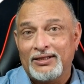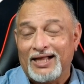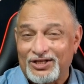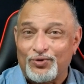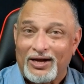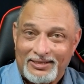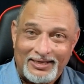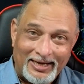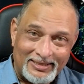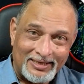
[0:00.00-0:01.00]
That's why it's
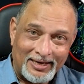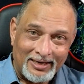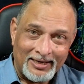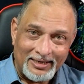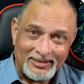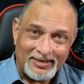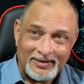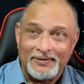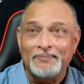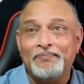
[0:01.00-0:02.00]
in Excel, isn't
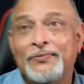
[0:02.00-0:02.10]
it?